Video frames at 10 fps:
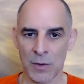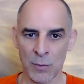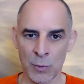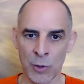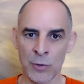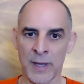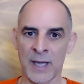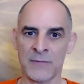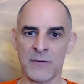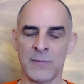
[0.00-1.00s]
The more you
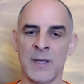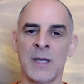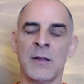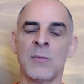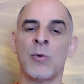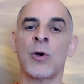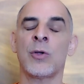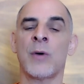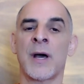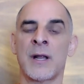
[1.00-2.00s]
act from here, the more
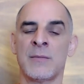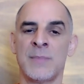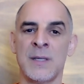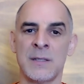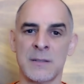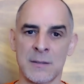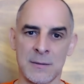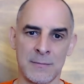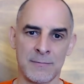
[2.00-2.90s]
you are at peace